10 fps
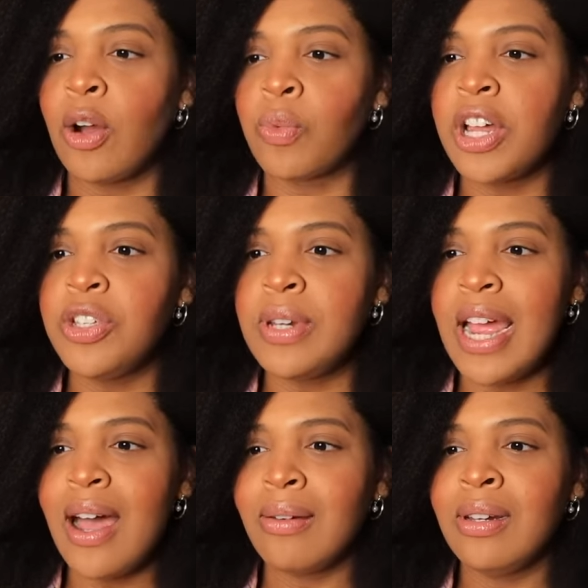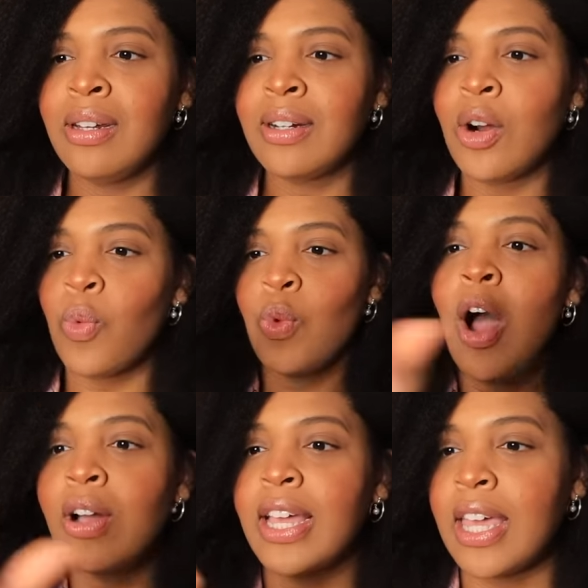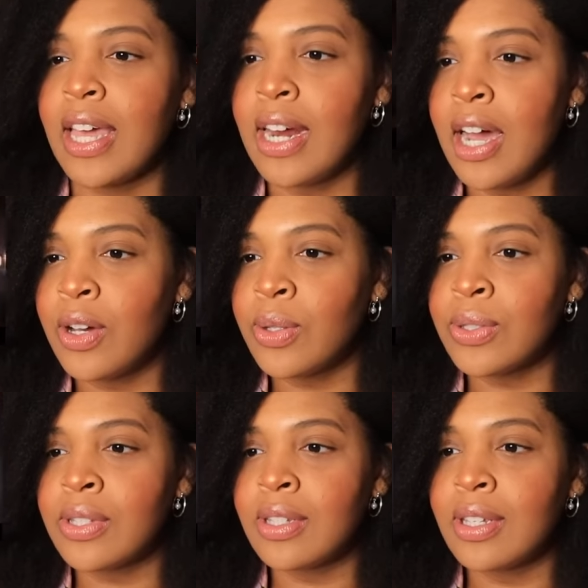gonna run you down? Wrong again, hoes.